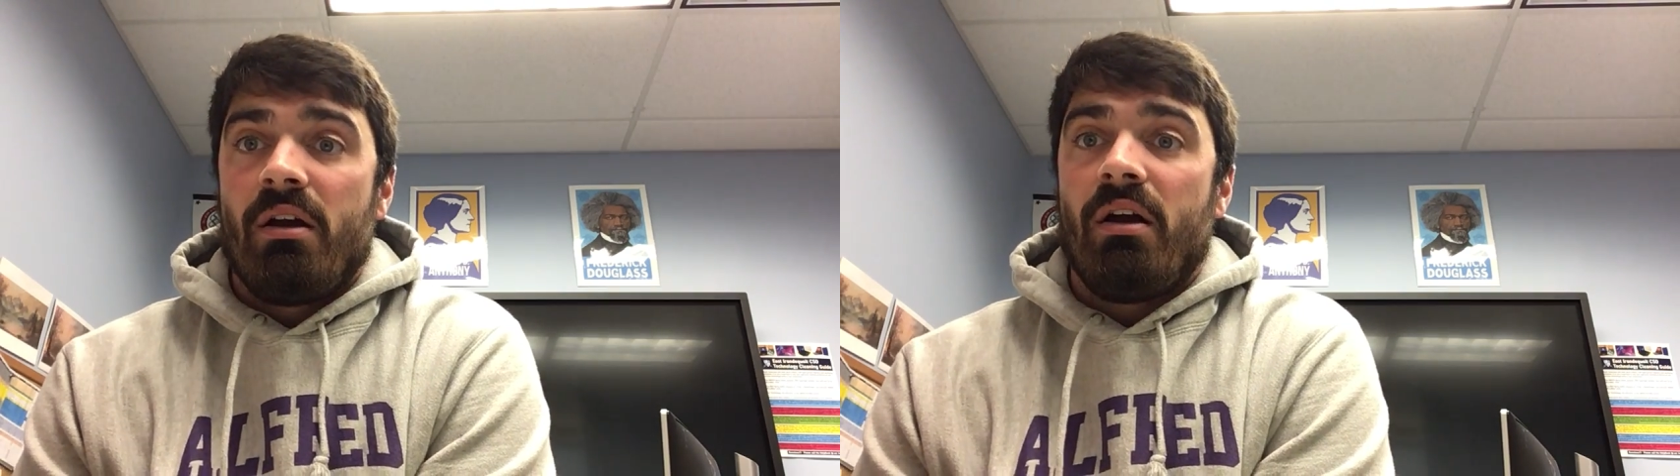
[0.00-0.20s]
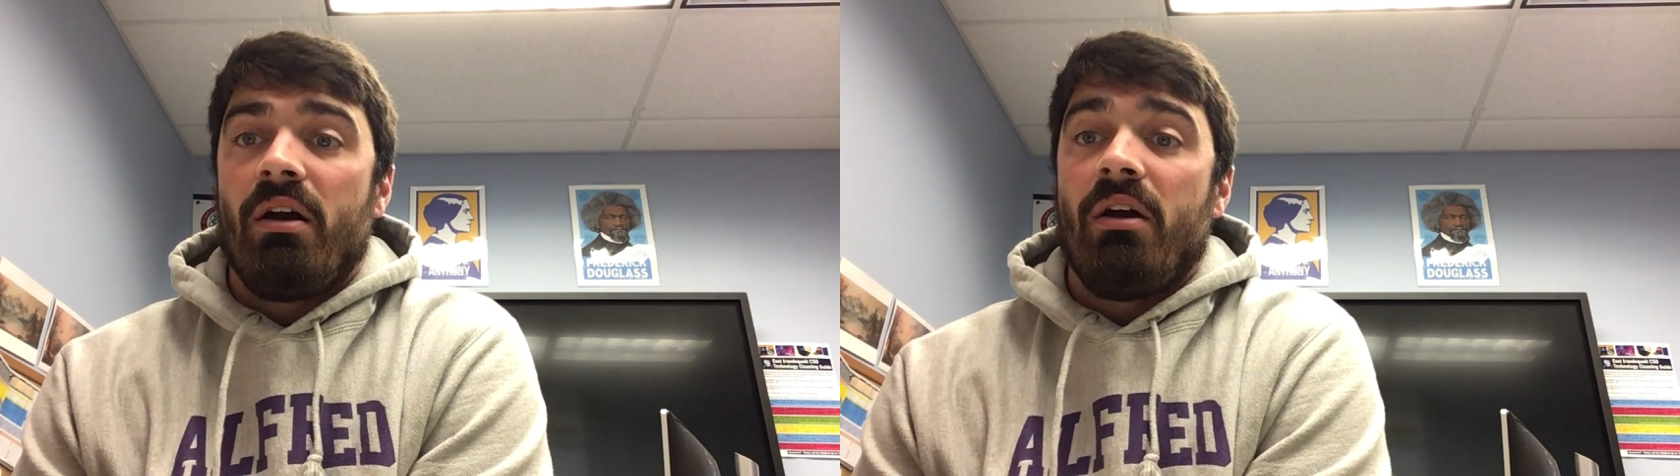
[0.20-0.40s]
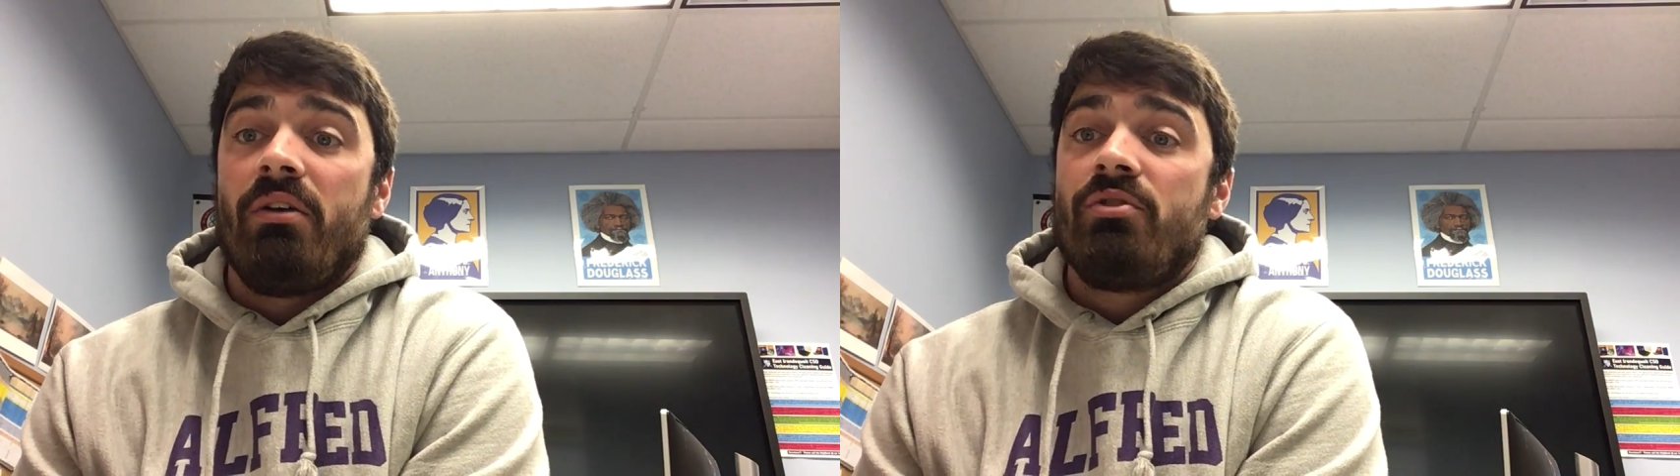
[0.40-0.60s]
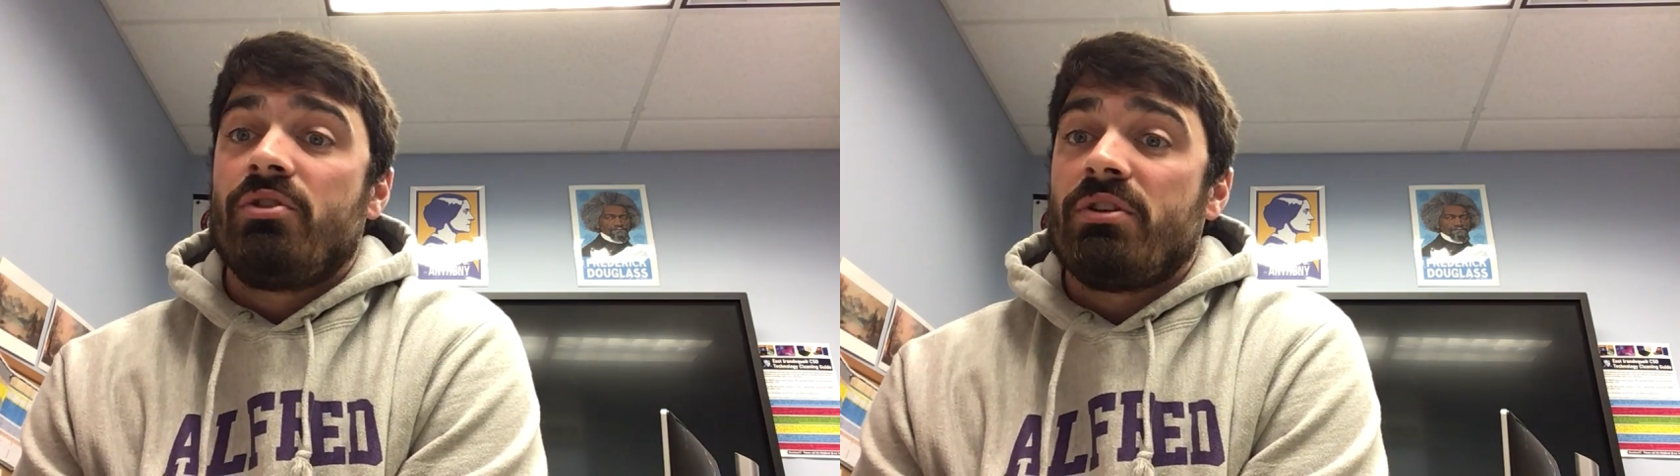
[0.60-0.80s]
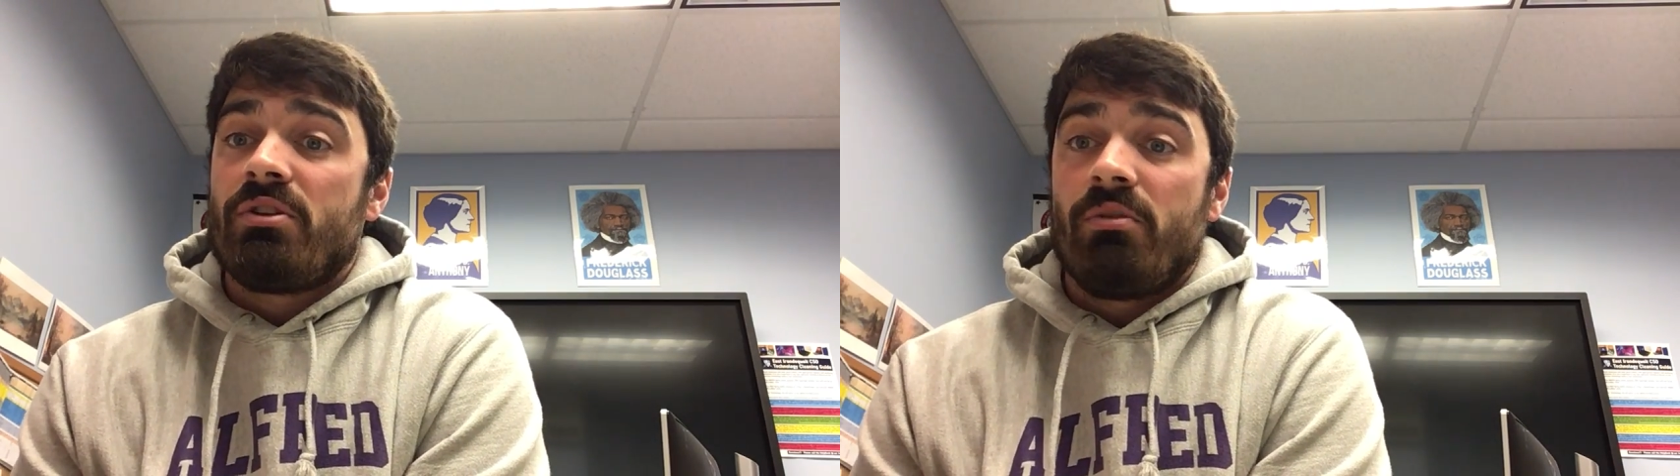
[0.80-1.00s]
Uh,
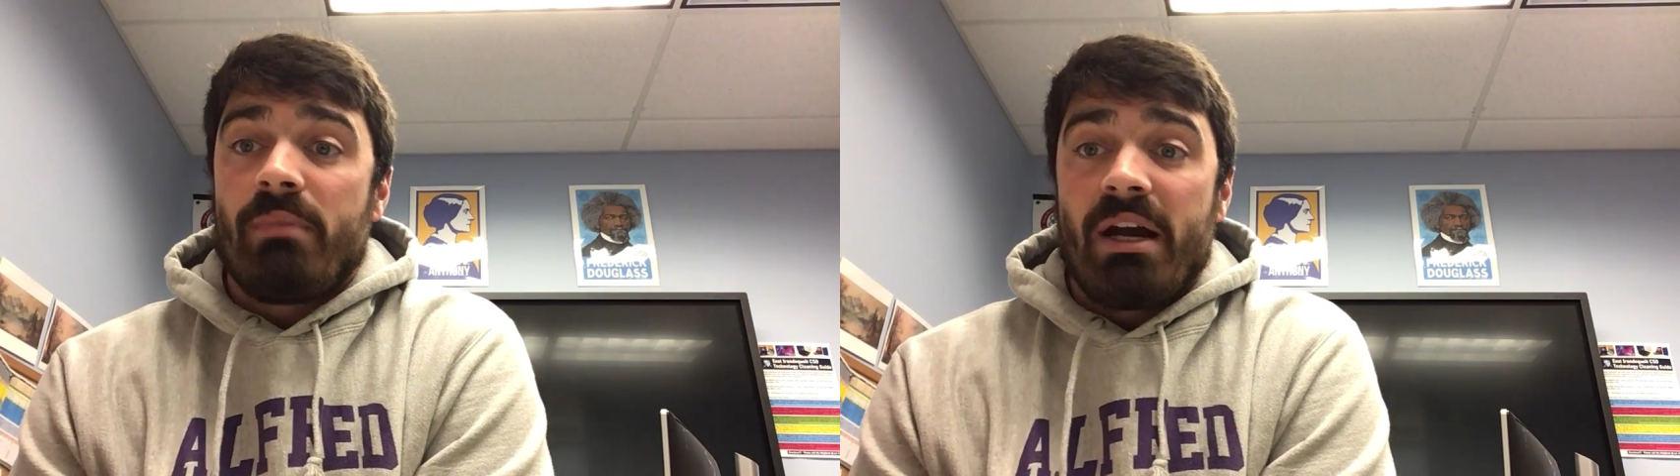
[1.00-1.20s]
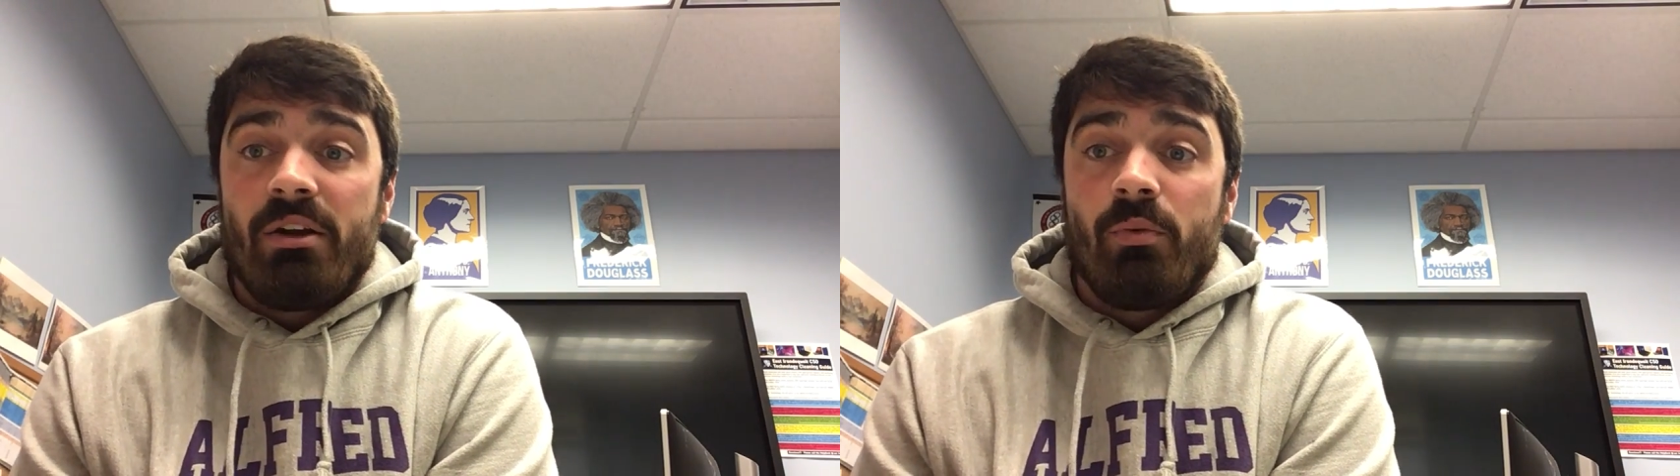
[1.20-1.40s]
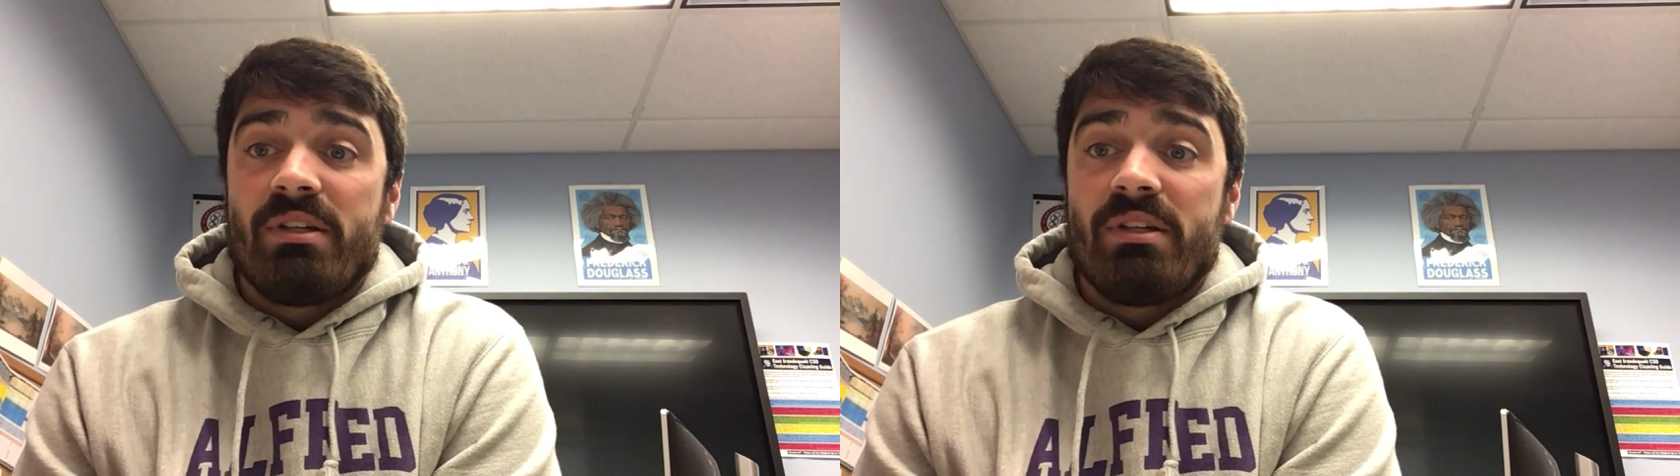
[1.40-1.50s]
just a reminder,